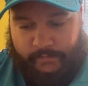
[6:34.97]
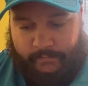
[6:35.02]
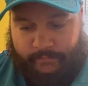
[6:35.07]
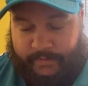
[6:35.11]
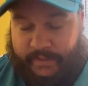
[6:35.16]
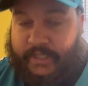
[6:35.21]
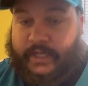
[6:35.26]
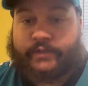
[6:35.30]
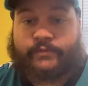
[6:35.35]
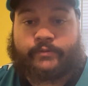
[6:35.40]

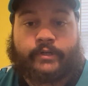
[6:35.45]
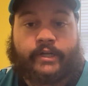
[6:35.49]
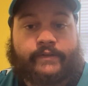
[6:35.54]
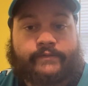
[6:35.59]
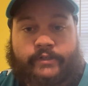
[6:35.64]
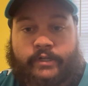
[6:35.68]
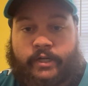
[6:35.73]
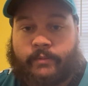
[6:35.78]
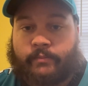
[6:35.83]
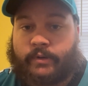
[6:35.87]
because we don't
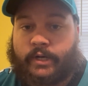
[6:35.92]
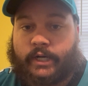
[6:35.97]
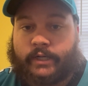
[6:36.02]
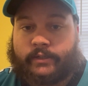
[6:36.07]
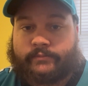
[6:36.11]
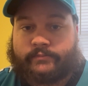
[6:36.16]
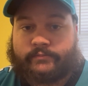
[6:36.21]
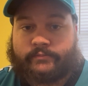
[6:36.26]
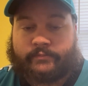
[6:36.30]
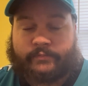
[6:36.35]
have Derrick
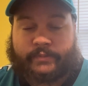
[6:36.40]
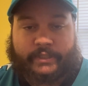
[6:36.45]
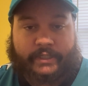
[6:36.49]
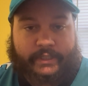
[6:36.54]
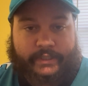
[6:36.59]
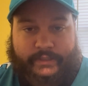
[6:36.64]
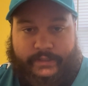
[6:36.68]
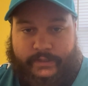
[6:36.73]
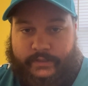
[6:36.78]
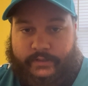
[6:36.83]
Brown,
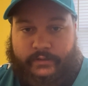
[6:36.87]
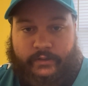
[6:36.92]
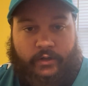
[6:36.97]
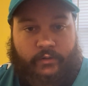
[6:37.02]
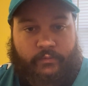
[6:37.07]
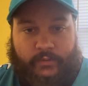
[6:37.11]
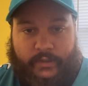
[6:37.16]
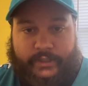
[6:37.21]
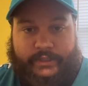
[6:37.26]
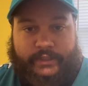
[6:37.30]
because
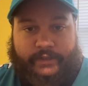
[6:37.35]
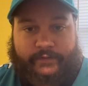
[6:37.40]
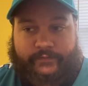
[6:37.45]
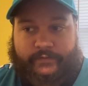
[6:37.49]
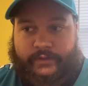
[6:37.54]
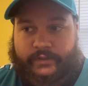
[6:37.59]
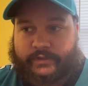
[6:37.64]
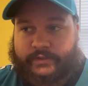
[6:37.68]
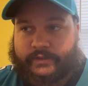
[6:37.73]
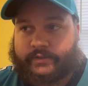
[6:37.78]
our run
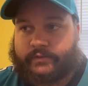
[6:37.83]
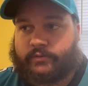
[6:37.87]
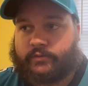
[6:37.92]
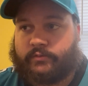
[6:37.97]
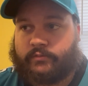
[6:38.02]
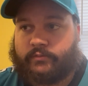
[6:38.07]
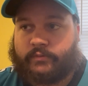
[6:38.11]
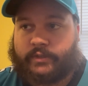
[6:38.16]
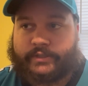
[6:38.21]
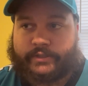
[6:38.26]
defense
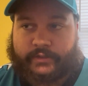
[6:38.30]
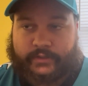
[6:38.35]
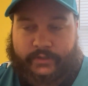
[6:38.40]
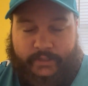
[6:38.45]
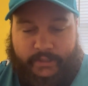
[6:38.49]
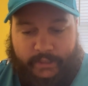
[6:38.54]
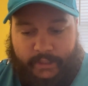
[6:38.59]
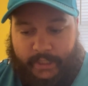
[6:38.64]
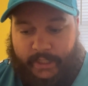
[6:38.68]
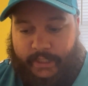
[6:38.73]
wasn't
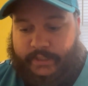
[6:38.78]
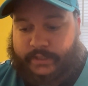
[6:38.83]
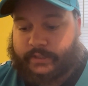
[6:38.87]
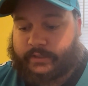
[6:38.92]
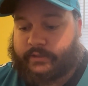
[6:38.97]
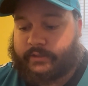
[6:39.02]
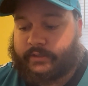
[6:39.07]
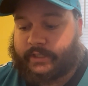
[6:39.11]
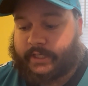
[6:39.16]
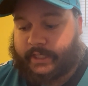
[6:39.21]
good last
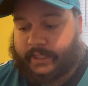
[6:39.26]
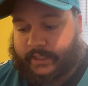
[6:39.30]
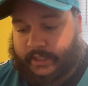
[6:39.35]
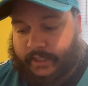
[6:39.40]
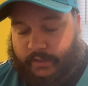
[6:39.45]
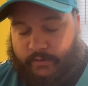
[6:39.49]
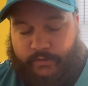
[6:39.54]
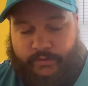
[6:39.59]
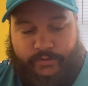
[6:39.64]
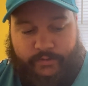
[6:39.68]
year, kind of
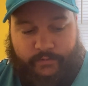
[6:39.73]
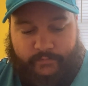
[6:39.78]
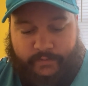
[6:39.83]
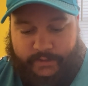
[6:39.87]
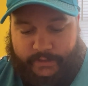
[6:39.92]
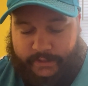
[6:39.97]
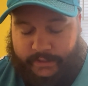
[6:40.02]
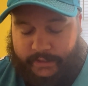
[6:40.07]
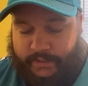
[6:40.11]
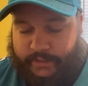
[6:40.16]
carries over
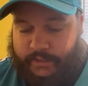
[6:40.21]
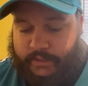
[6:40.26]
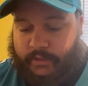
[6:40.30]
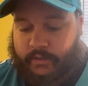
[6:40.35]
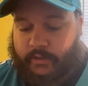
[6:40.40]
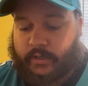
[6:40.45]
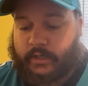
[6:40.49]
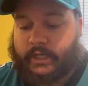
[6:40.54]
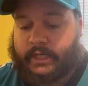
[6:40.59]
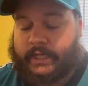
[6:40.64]
into this
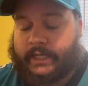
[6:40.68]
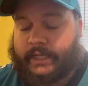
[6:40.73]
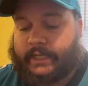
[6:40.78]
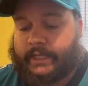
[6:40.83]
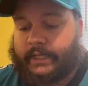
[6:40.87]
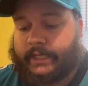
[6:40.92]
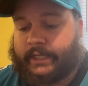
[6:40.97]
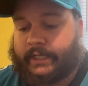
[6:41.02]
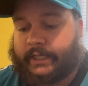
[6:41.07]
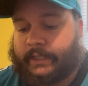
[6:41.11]
year,
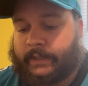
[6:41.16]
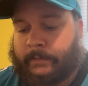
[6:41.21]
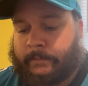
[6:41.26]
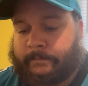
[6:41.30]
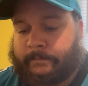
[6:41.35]
we